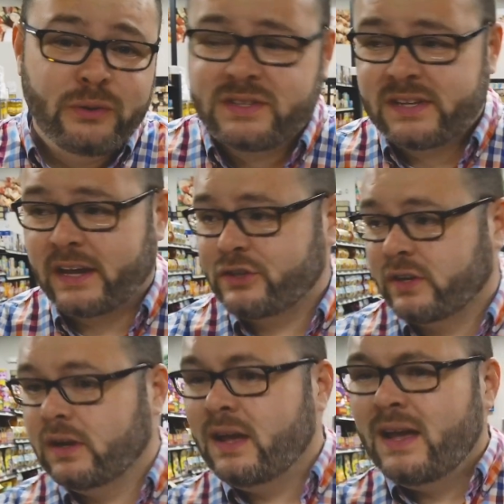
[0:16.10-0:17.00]
food
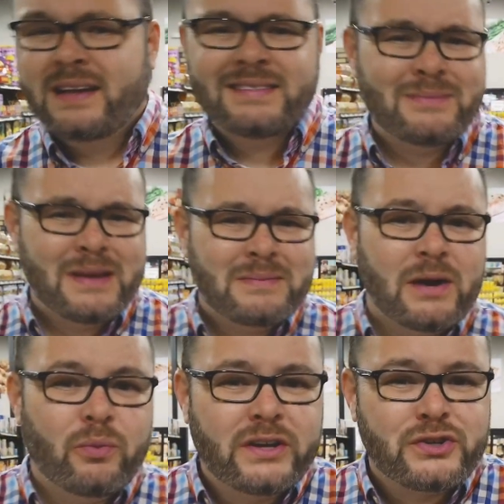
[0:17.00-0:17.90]
section,
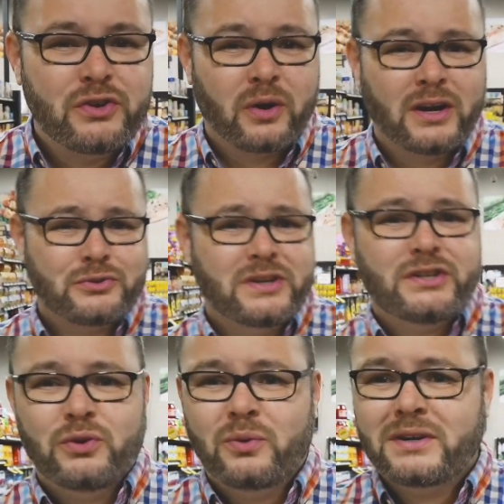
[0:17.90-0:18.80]
sometimes I wish grocery
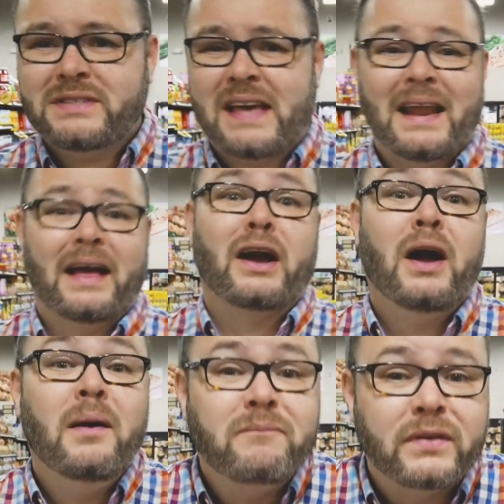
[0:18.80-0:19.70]
stores had a
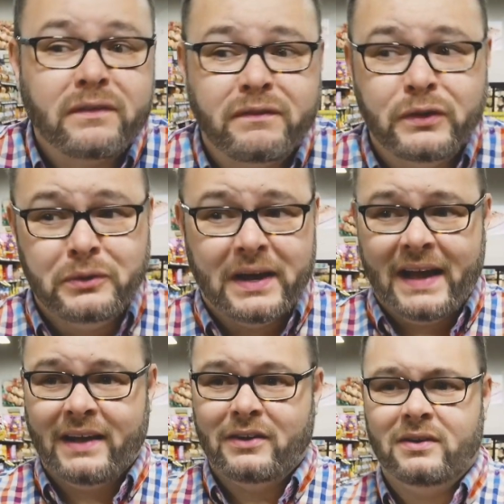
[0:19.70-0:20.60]
comfort food
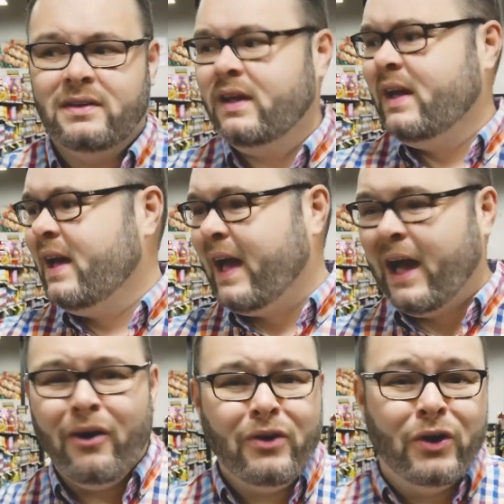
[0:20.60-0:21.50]
aisle.
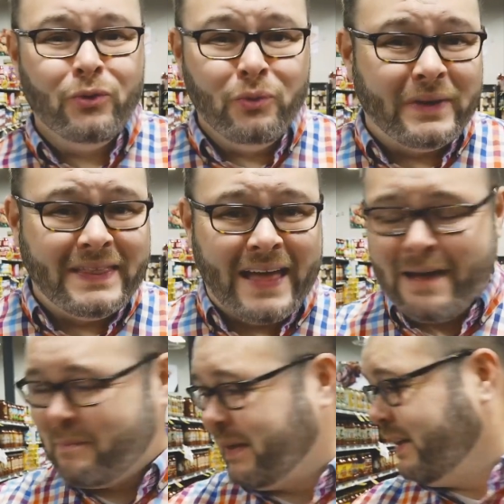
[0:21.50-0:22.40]
How cool would that